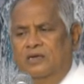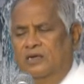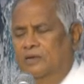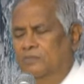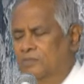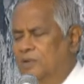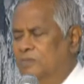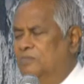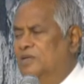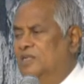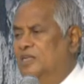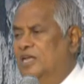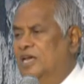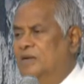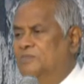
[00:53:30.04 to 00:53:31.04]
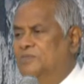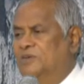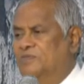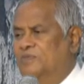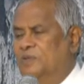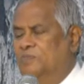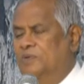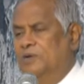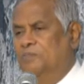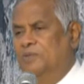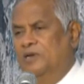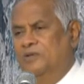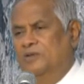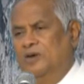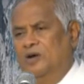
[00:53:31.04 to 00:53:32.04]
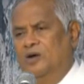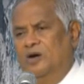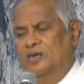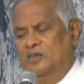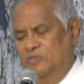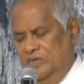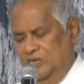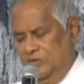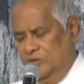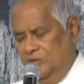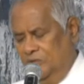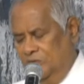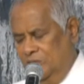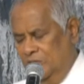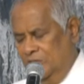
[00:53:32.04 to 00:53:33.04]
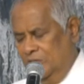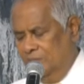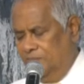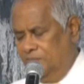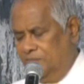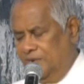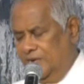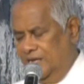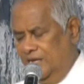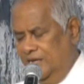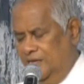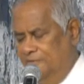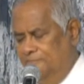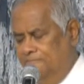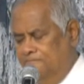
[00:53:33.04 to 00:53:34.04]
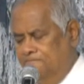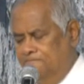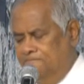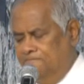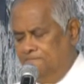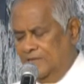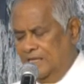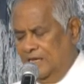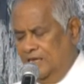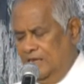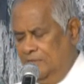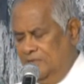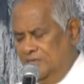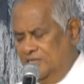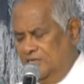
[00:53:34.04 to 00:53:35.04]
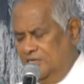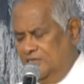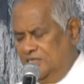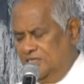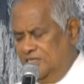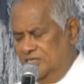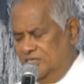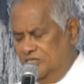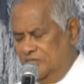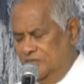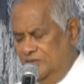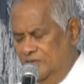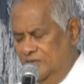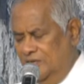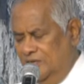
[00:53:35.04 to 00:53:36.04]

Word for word: Remember the names of the people in your heart when you pray. And number 36,